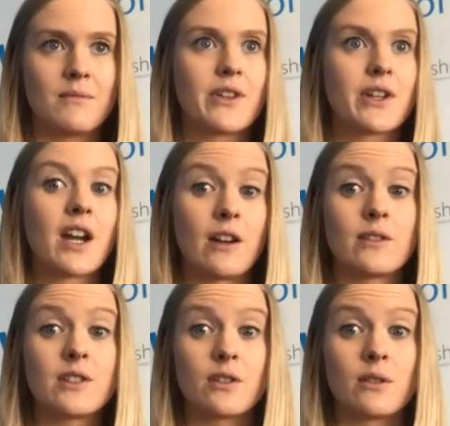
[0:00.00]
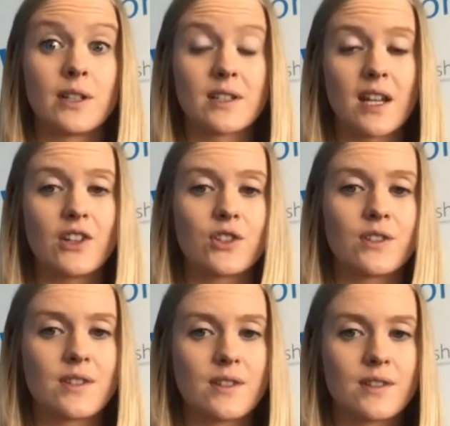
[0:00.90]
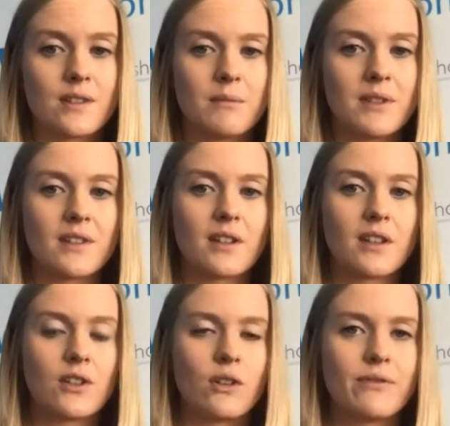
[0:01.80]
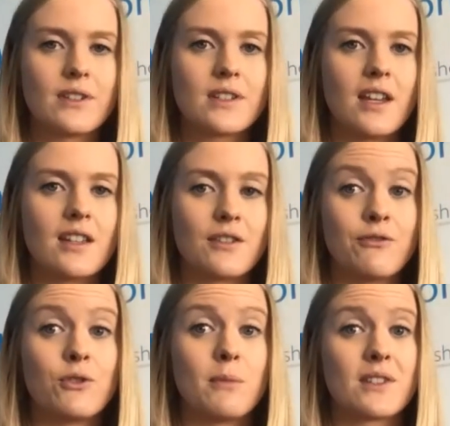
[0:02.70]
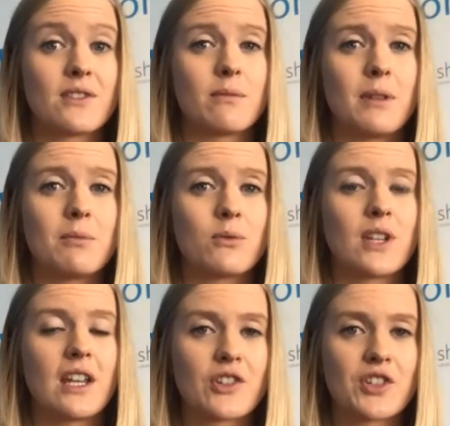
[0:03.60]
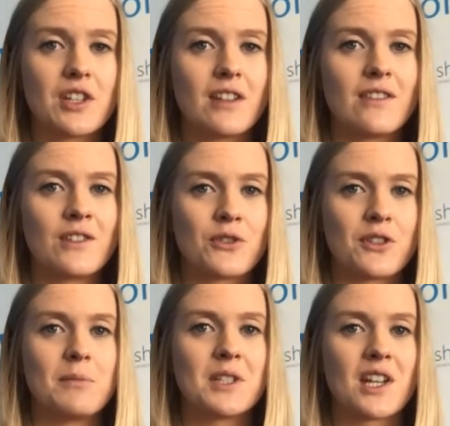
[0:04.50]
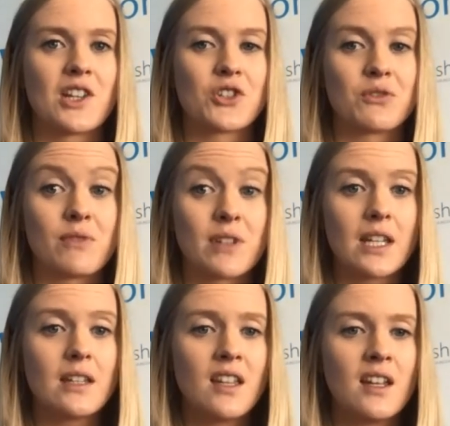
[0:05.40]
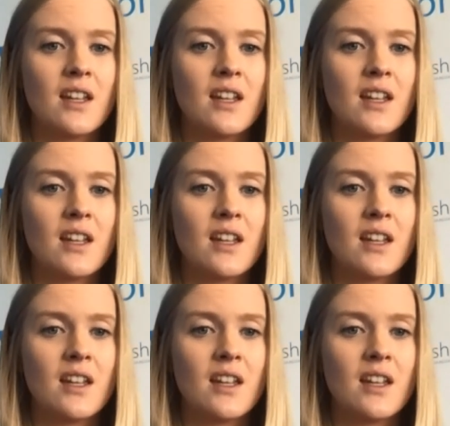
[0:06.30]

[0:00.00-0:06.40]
the current accreditation system is it can often take a few months for people to actually get their documentation ready